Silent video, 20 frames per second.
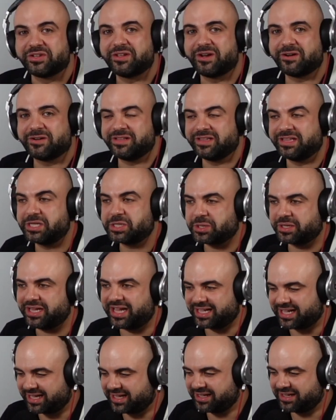they're literally
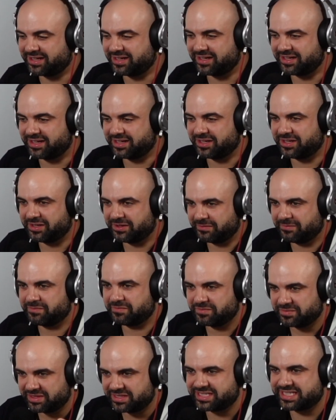like
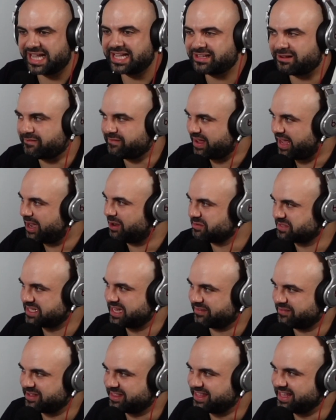saying their vows and
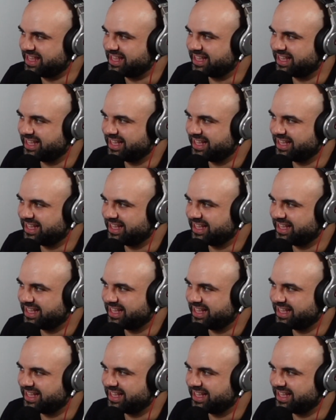everything.